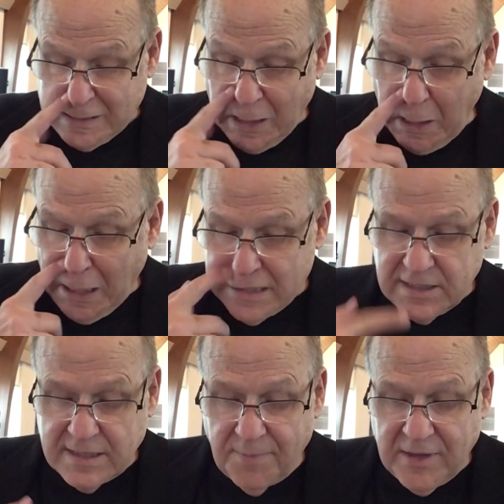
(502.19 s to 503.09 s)
that does
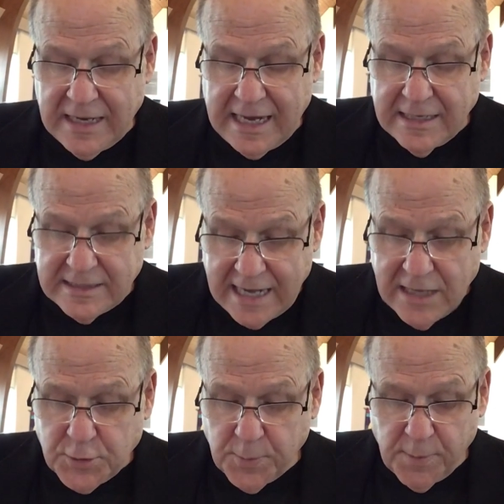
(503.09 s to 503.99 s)
something
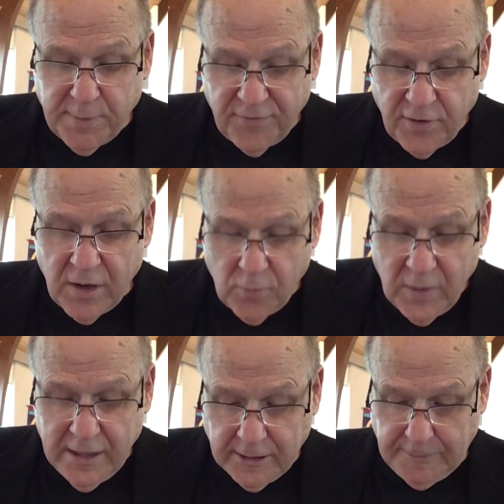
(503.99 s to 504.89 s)
intangible but very
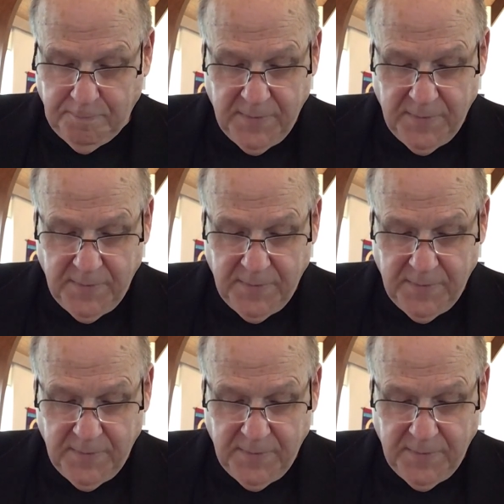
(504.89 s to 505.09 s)
real.